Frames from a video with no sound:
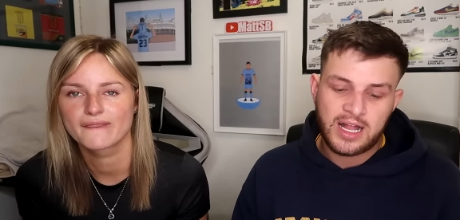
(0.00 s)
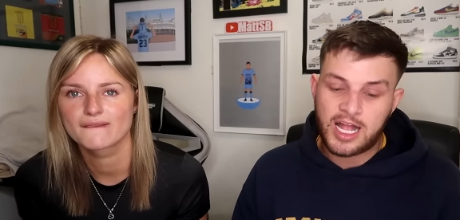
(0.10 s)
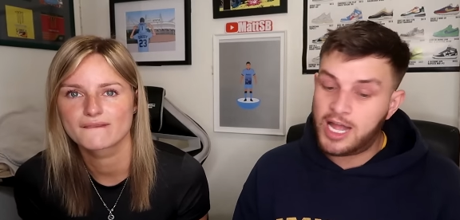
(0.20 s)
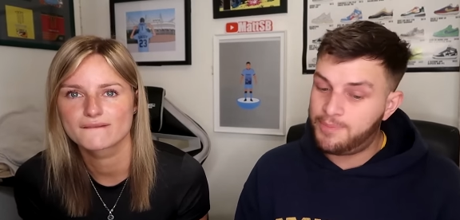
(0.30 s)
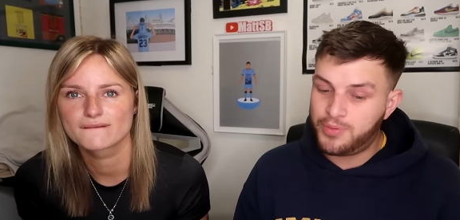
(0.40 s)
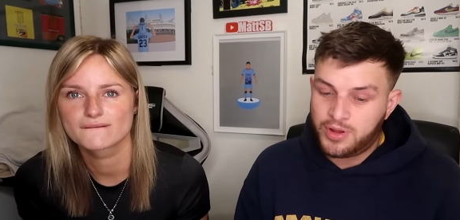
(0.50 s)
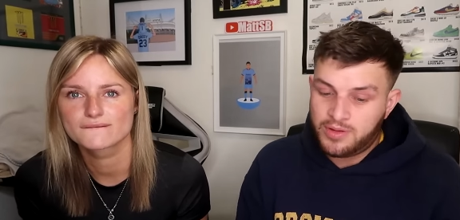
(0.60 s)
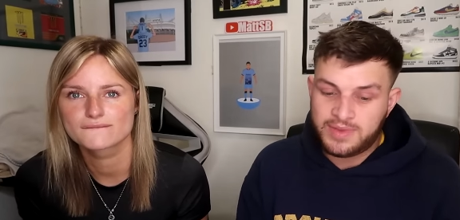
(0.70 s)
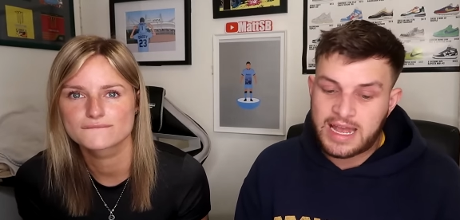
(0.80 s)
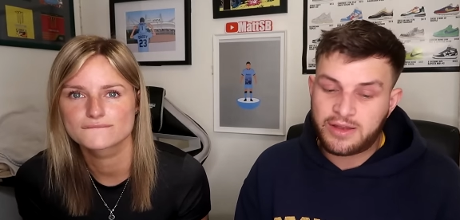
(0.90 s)

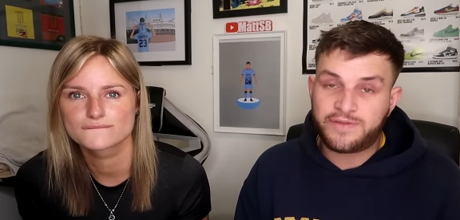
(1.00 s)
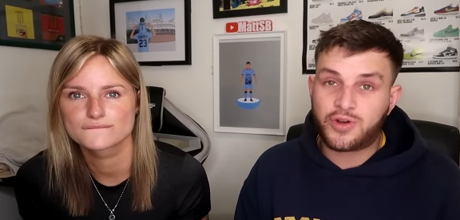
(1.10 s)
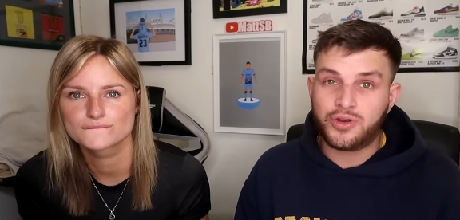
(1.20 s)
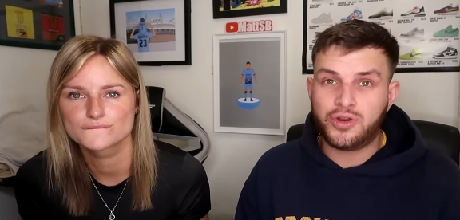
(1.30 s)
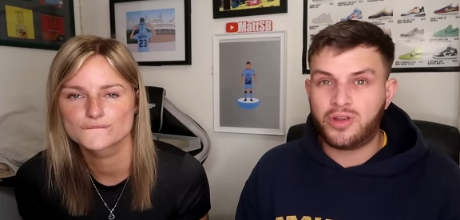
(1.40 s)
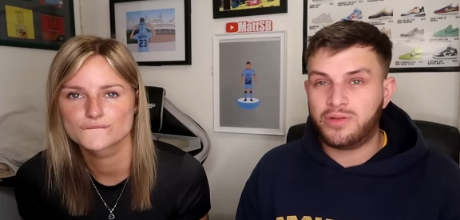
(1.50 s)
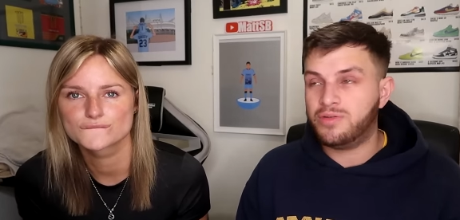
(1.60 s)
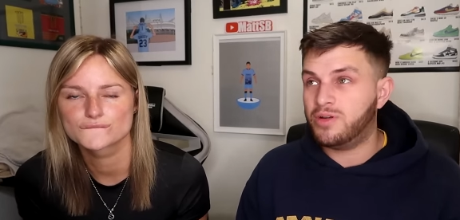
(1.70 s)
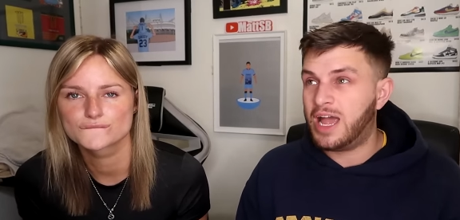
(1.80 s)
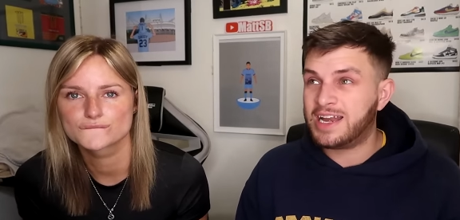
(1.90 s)
Speaker 1: But now you've got not
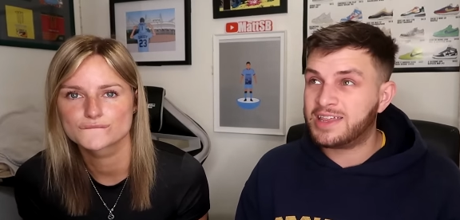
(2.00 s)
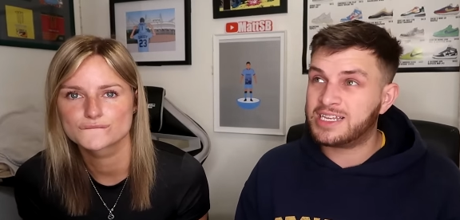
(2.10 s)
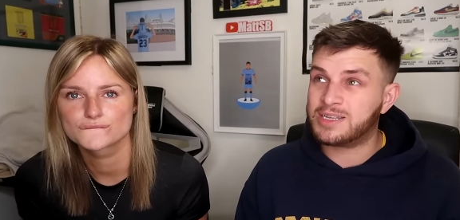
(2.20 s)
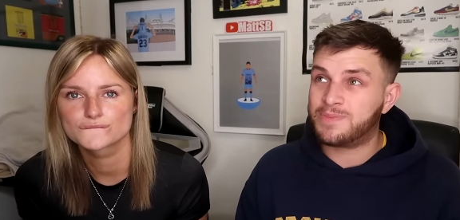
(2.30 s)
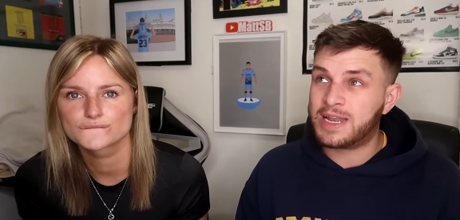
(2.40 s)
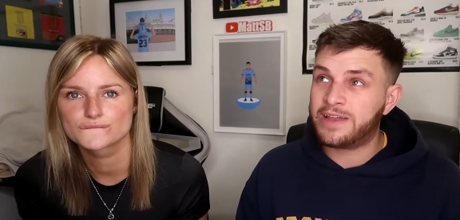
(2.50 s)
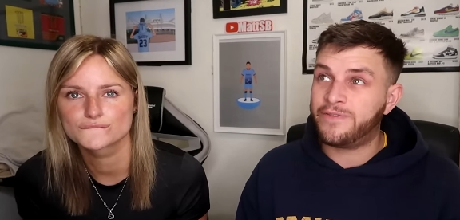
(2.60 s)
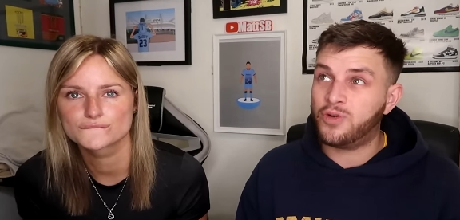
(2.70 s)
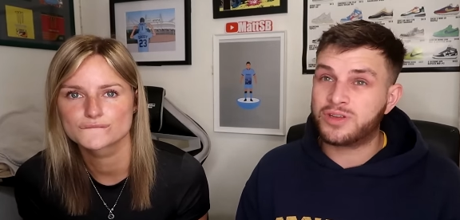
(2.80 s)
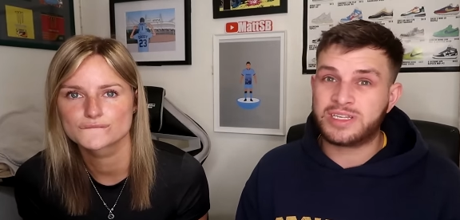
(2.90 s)
anything to play
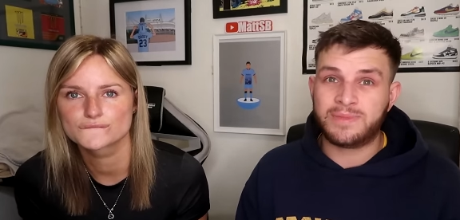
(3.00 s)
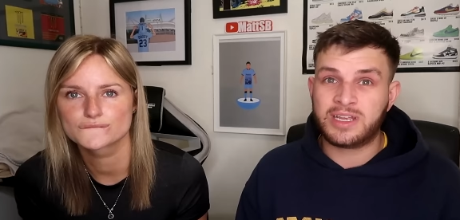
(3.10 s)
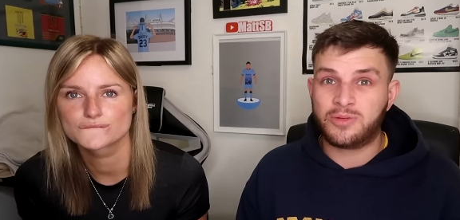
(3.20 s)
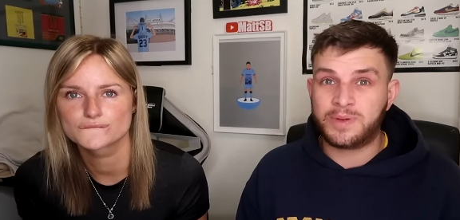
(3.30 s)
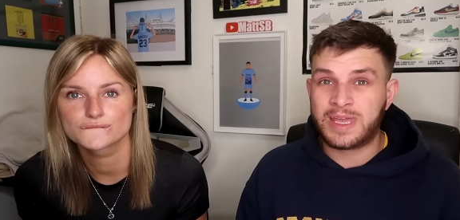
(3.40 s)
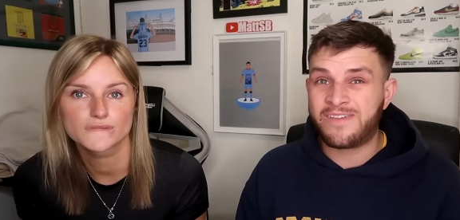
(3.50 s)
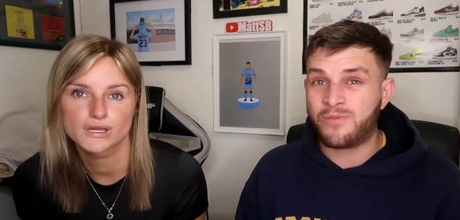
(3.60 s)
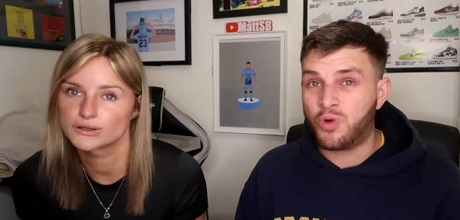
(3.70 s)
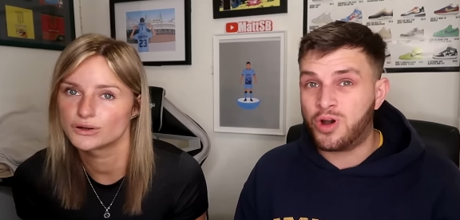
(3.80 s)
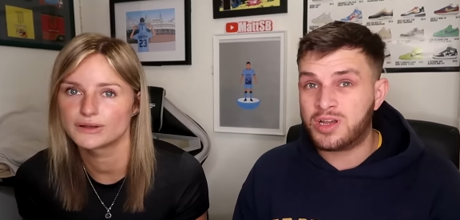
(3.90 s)
for. Does it mean you'll be
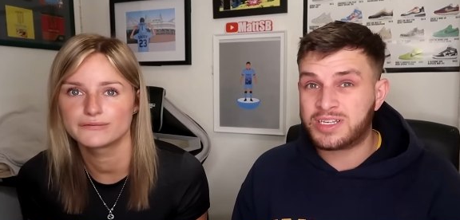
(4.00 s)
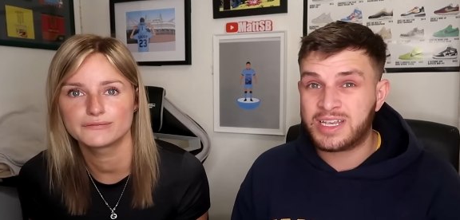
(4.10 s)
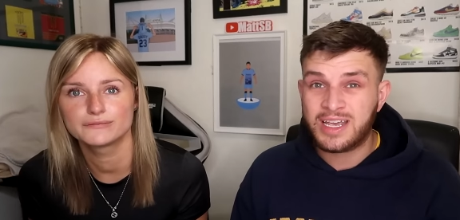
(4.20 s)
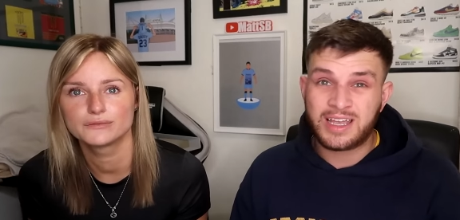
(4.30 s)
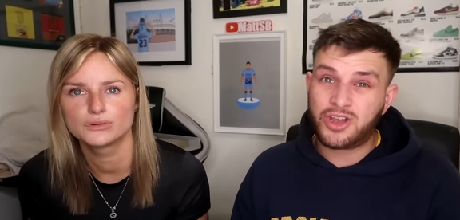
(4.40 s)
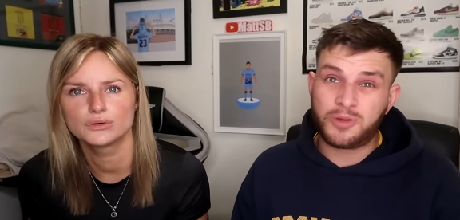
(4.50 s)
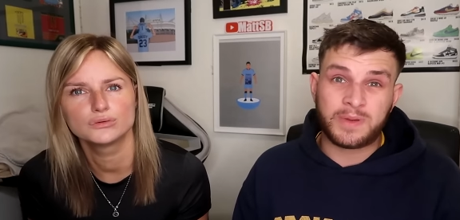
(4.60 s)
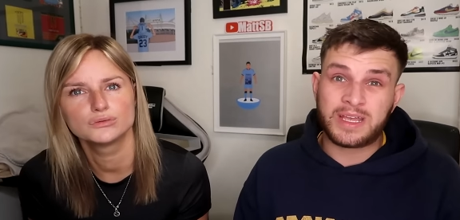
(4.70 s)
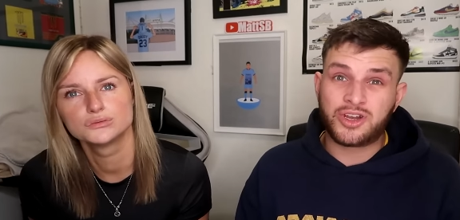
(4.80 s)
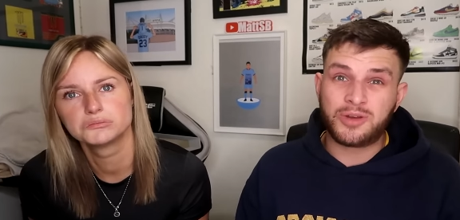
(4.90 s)
even worse? Could
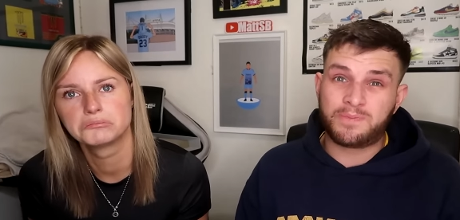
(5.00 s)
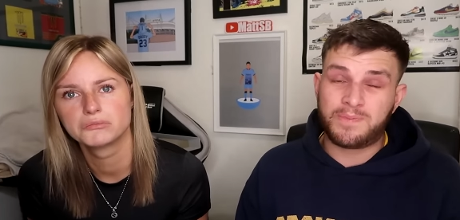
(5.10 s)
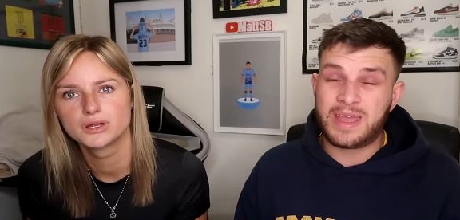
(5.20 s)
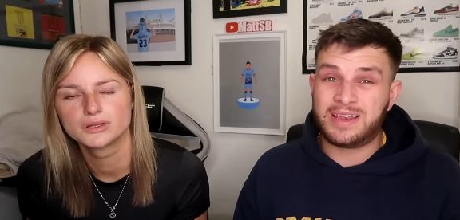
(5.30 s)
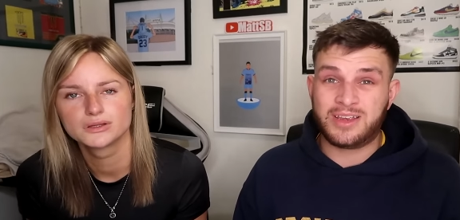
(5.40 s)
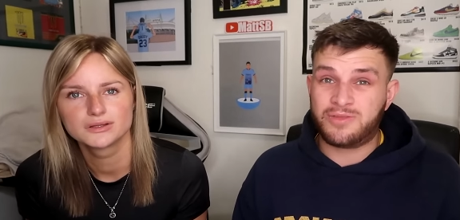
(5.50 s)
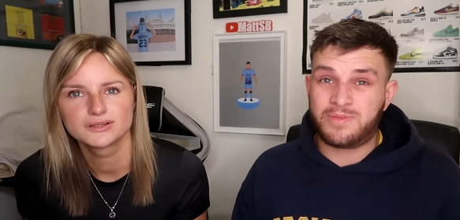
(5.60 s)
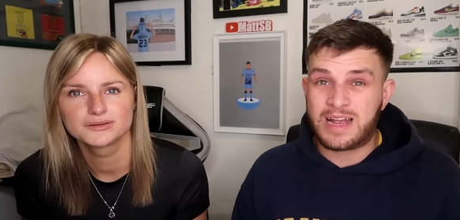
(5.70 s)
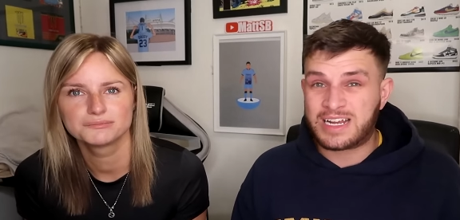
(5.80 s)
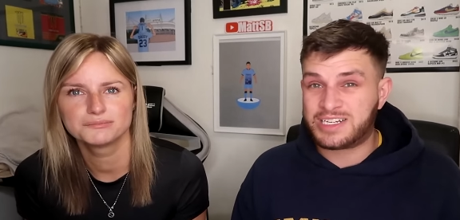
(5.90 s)
mean
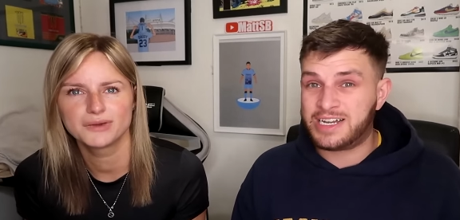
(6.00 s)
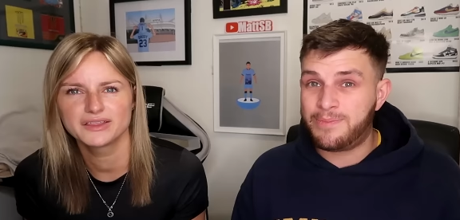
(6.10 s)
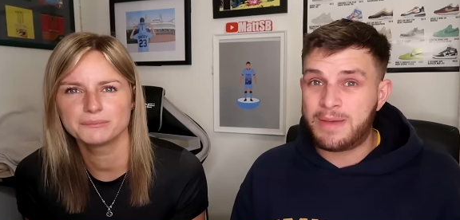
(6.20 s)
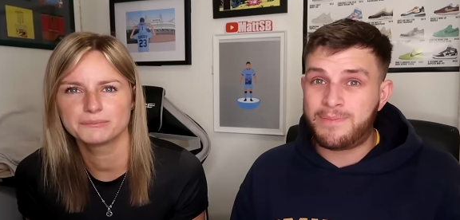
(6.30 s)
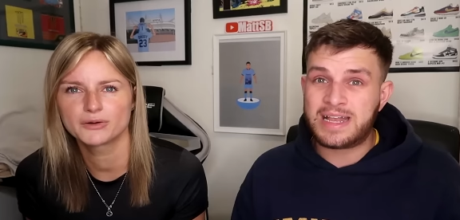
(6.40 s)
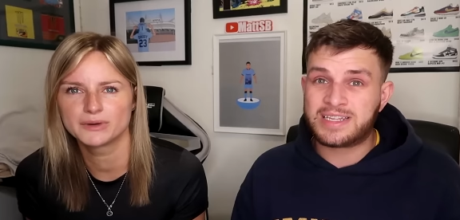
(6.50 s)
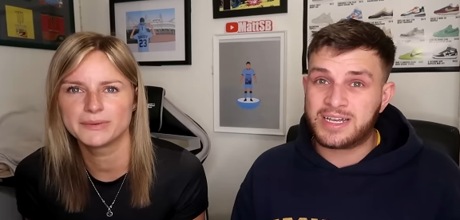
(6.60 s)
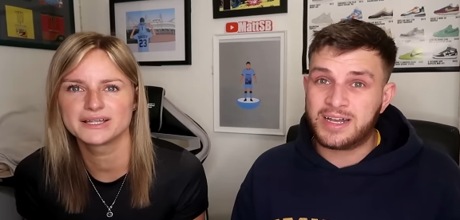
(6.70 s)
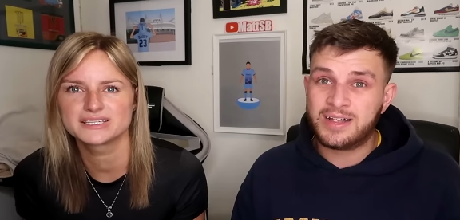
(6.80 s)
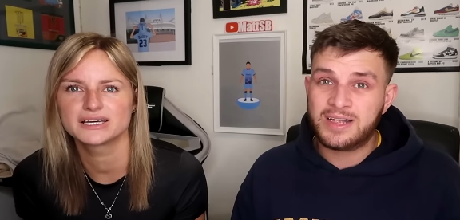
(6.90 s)
you're actually a bit
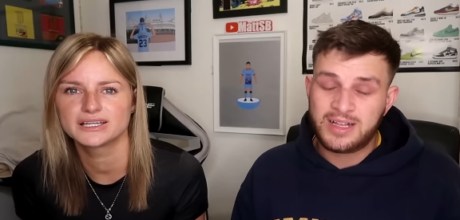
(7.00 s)
better,